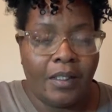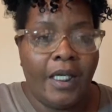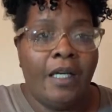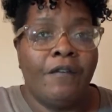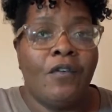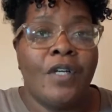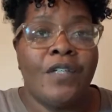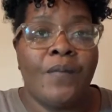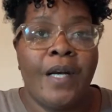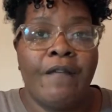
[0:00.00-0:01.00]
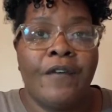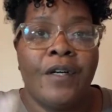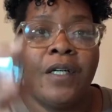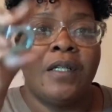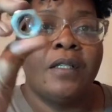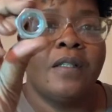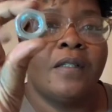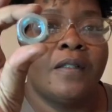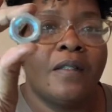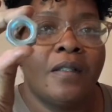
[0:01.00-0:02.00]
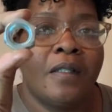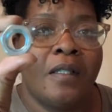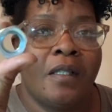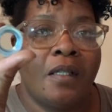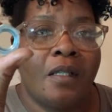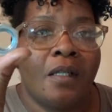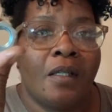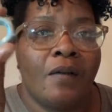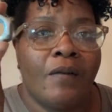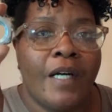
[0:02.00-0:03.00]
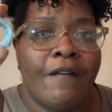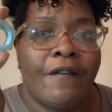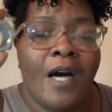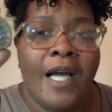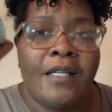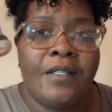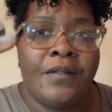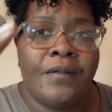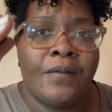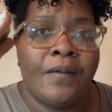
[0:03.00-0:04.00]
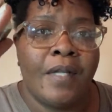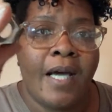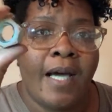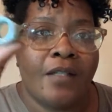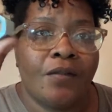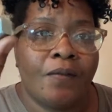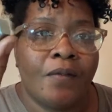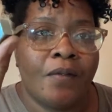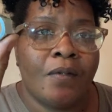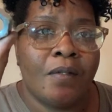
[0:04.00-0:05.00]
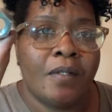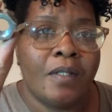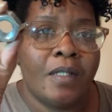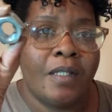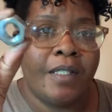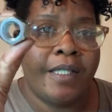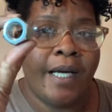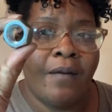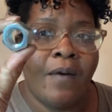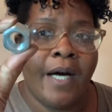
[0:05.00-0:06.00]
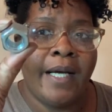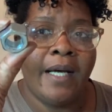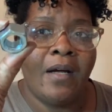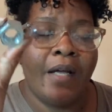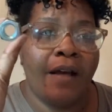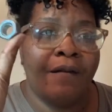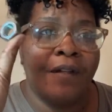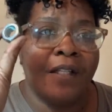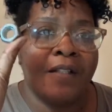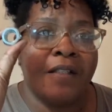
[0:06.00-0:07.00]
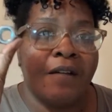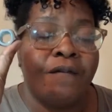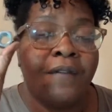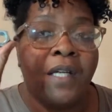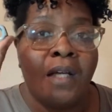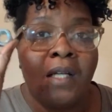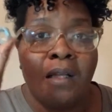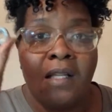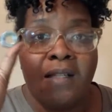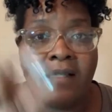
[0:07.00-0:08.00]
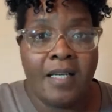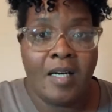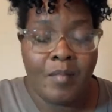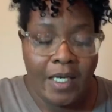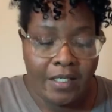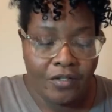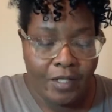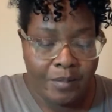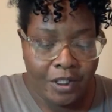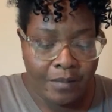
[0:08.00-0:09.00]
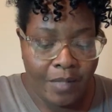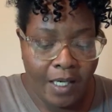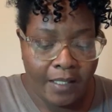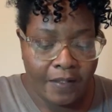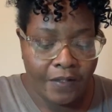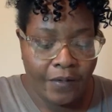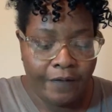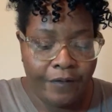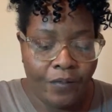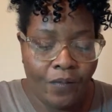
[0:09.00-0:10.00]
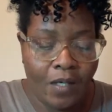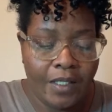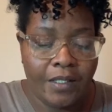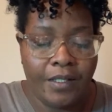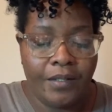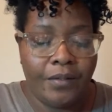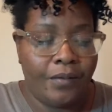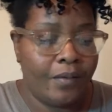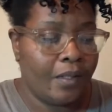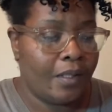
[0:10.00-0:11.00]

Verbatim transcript: And of course, whenever, whenever I do the actual DIY, I'll have this stuff listed in my description box. So if you want to